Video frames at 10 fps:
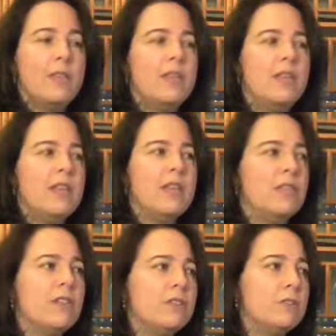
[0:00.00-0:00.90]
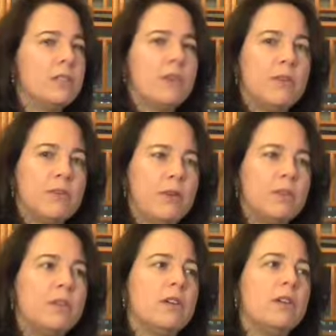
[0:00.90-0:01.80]
there's much more
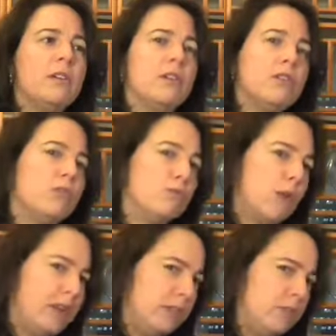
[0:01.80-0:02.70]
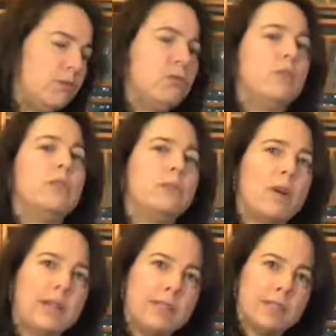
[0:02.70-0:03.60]
focus on the right tool, the
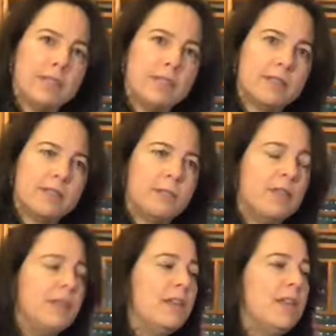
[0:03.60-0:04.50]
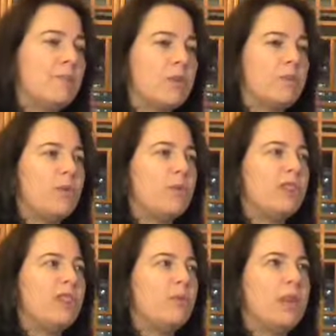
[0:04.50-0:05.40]
right system, and more
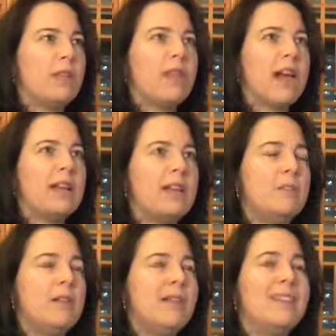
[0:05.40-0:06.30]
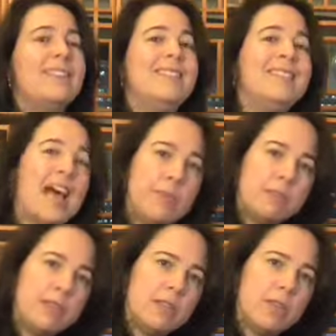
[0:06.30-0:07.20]
importantly, whether that can be
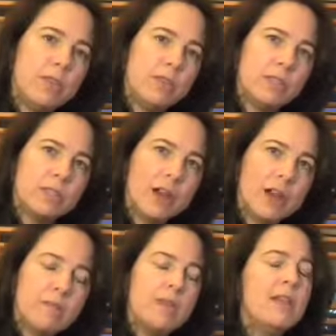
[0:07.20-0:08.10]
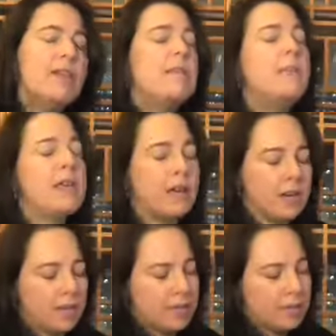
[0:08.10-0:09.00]
adapted over time.
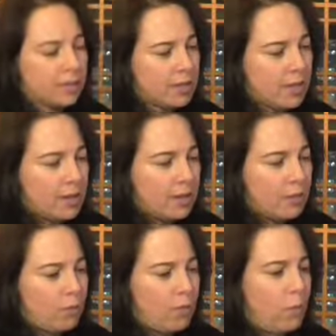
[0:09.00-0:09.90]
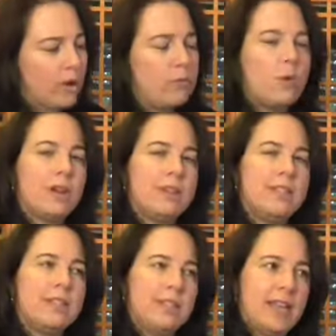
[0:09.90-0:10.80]
Because what works
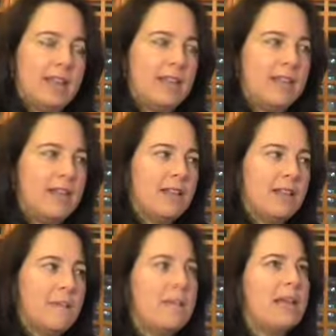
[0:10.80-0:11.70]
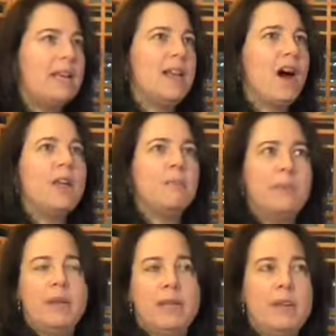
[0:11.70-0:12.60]
today may
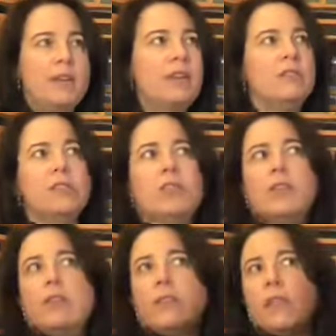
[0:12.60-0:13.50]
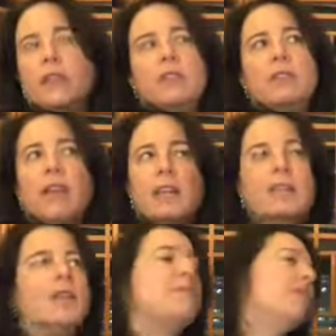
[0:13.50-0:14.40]
not be, just think of like a
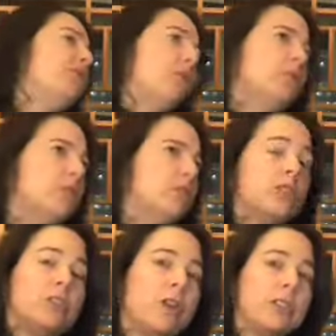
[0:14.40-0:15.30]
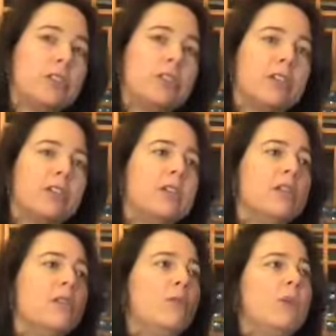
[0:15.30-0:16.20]
taxonomic folder structure.
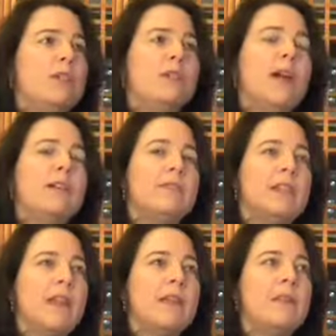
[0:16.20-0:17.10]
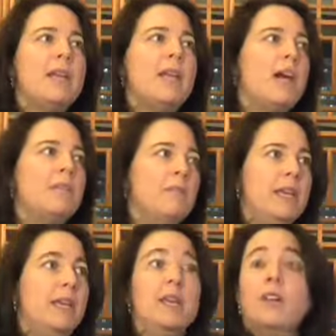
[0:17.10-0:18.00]
What you have today may not
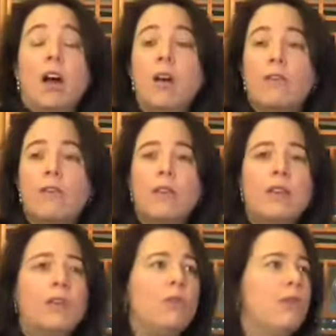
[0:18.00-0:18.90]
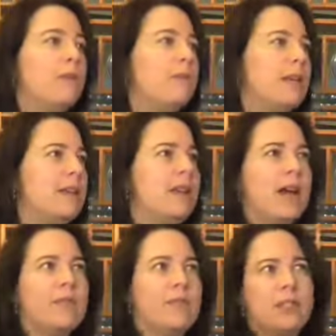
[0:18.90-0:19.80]
be enough or may
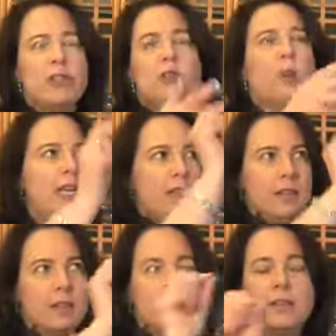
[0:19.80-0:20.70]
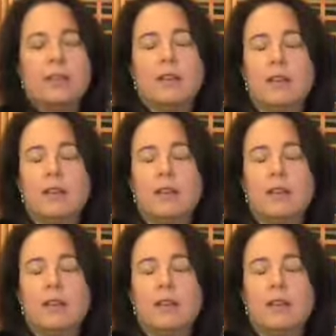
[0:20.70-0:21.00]
have extraneous